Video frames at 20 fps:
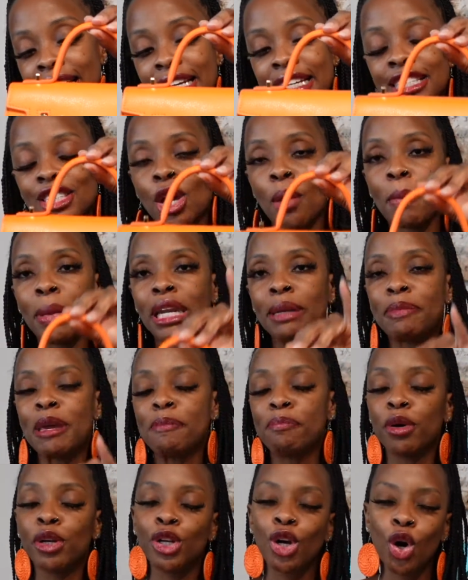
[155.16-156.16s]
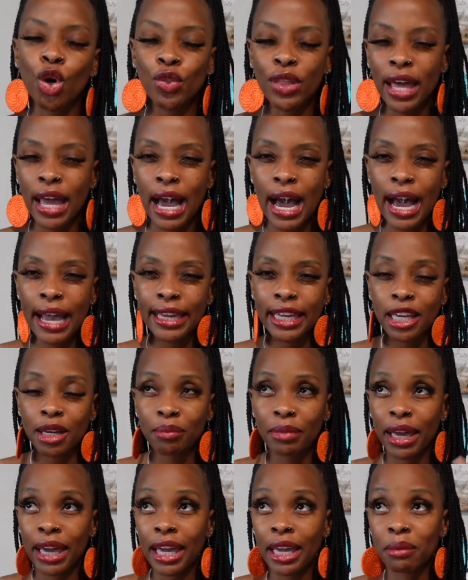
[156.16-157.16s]
So many people know that I am
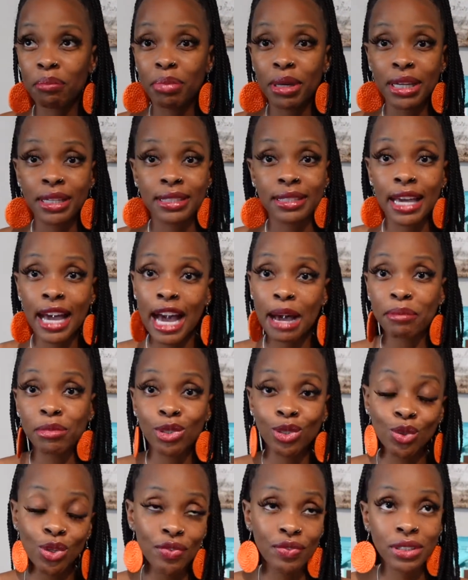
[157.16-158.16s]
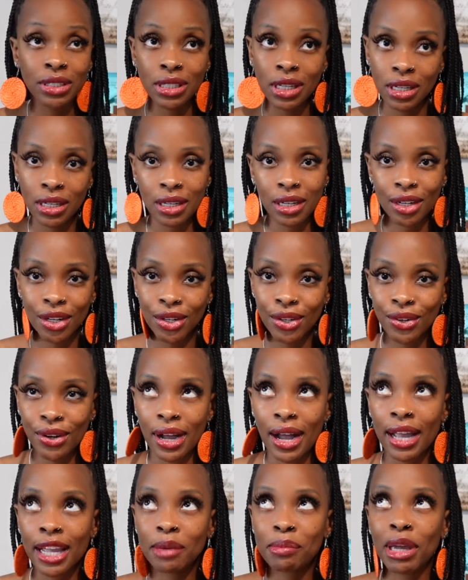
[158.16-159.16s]
a big time Louis Vuitton girl.
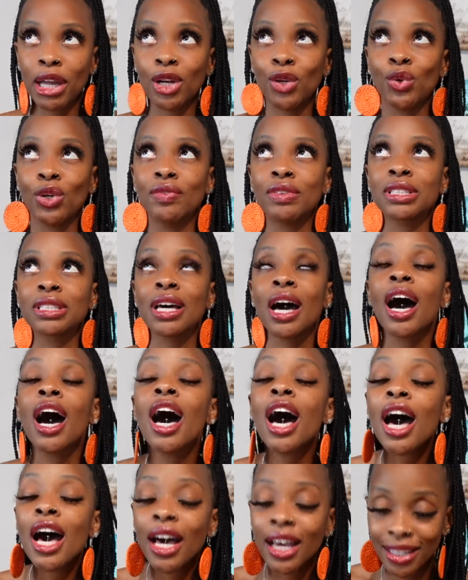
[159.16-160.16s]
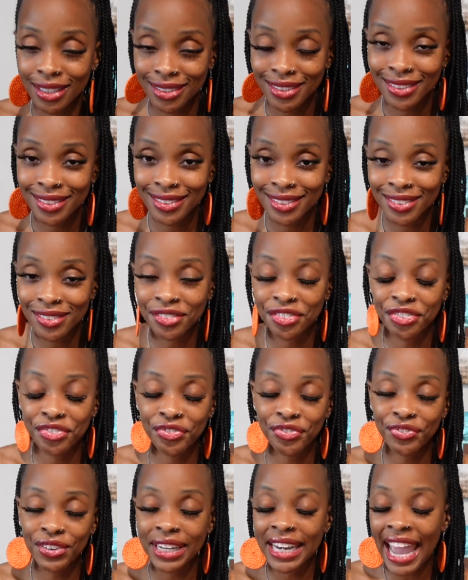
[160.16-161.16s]
I am a Louis Vuitton
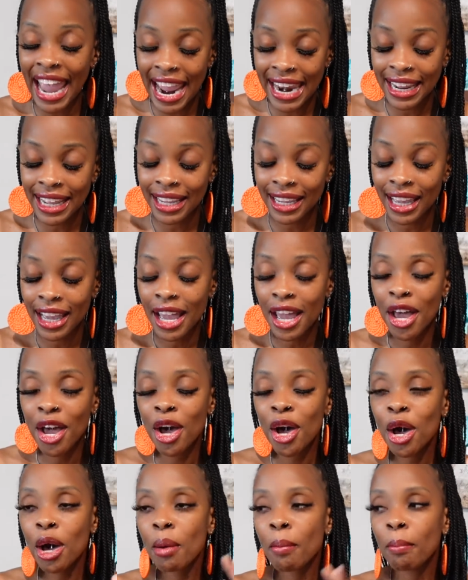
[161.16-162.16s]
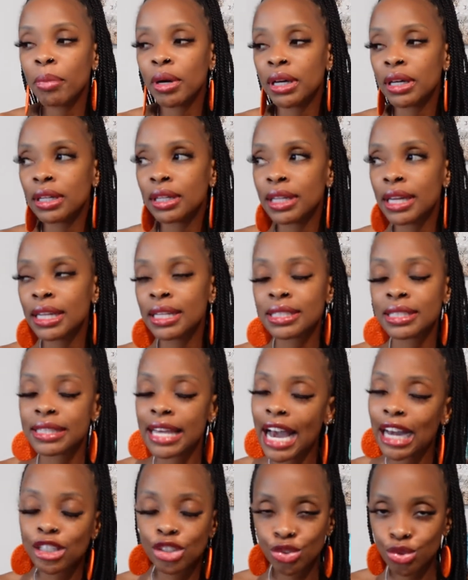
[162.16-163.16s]
fanatic. But it is
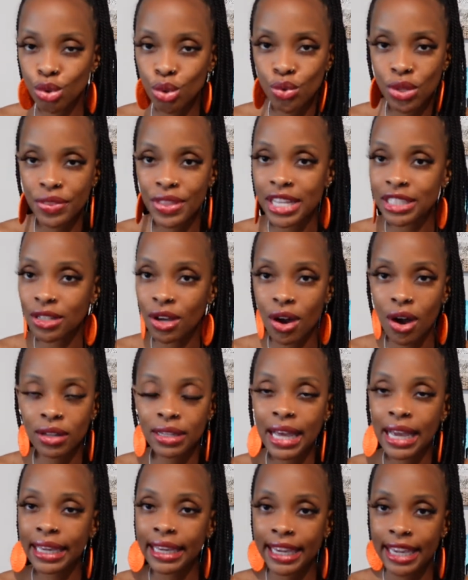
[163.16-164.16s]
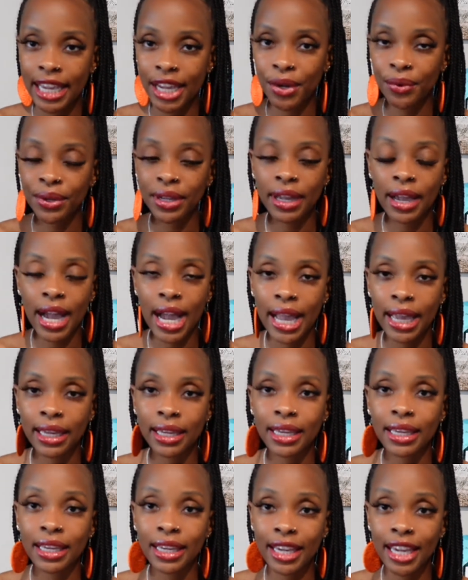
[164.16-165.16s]
not true that that's all I carry. I
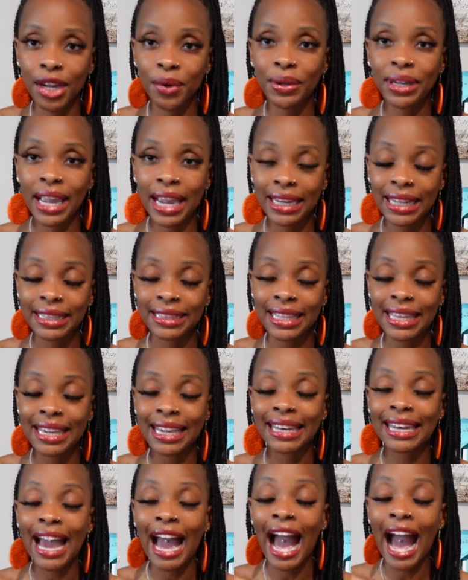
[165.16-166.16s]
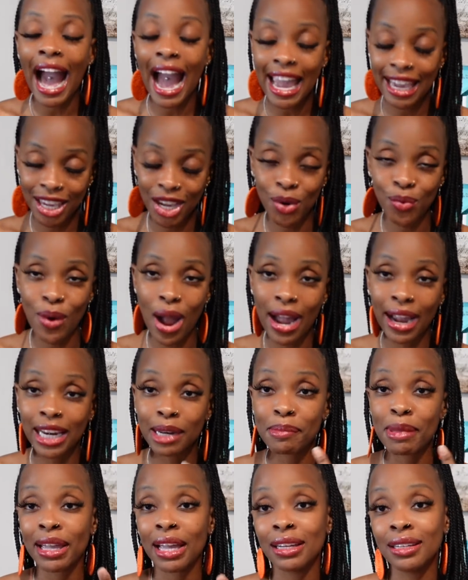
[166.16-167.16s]
can carry anything and I can rock it and
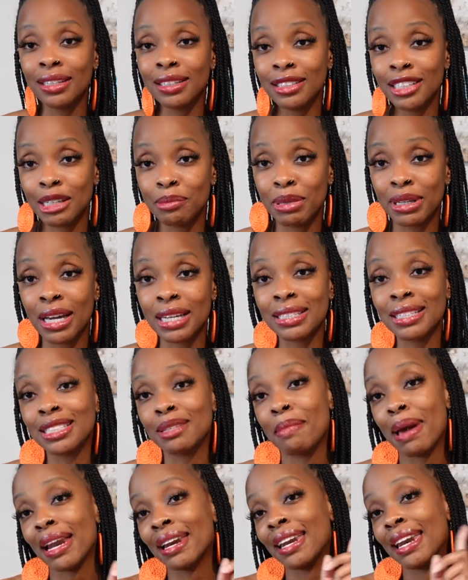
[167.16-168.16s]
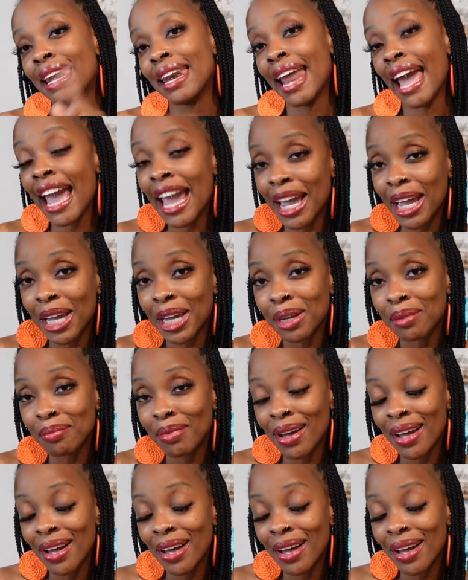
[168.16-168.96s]
make it look good because it doesn't matter the name.